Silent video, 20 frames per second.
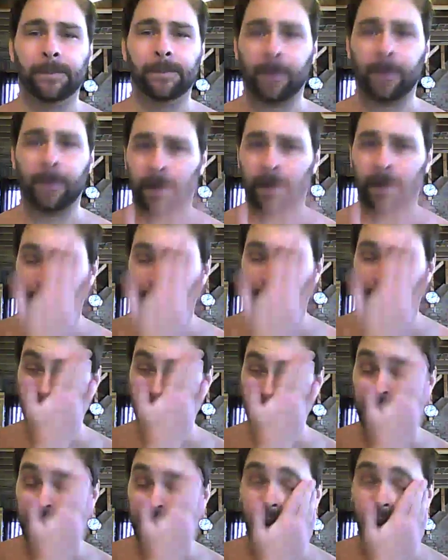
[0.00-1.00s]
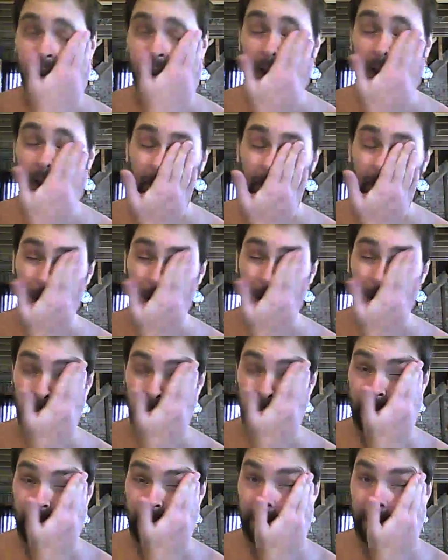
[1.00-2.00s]
But it may not
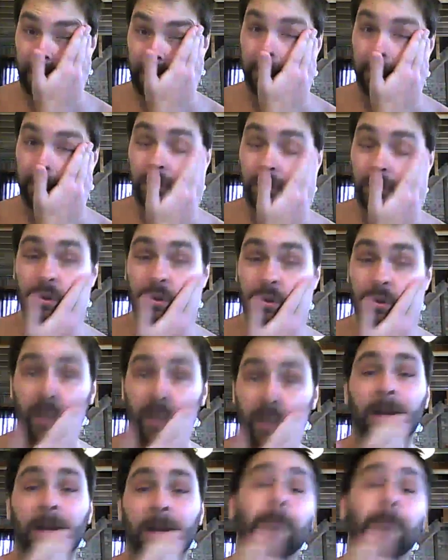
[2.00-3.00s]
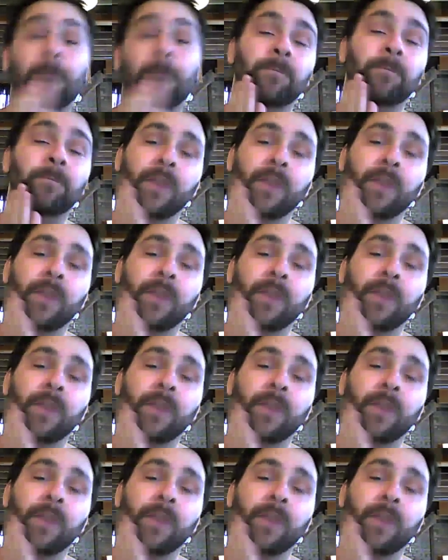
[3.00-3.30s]
be anything, but you should check it out.